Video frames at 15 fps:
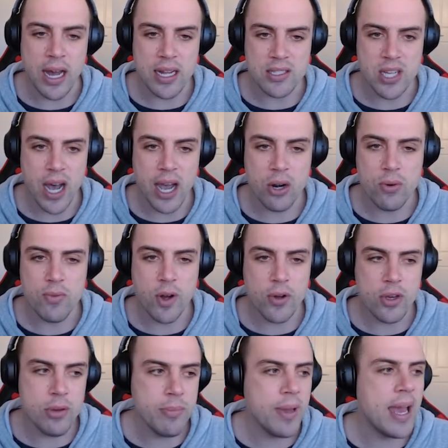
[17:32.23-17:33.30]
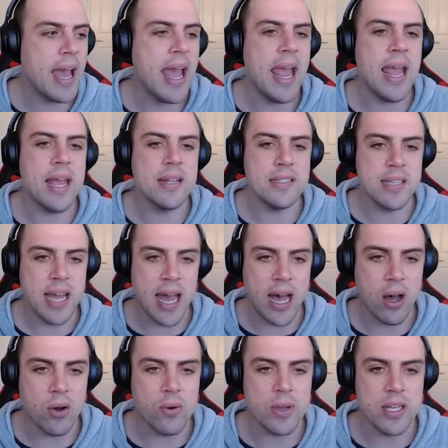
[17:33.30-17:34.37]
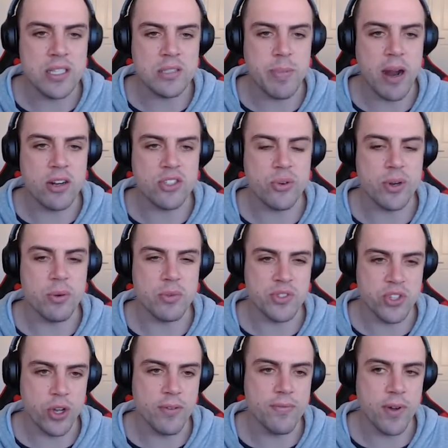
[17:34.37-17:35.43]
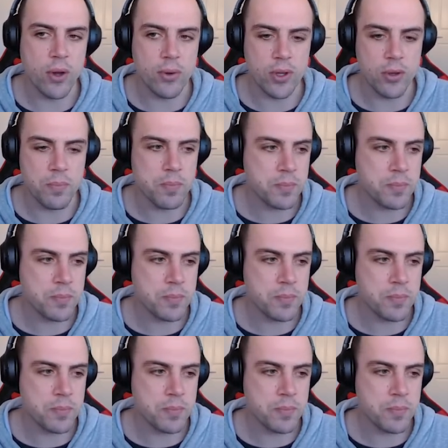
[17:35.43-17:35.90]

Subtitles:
tidal volume and our inspiratory reserve volume.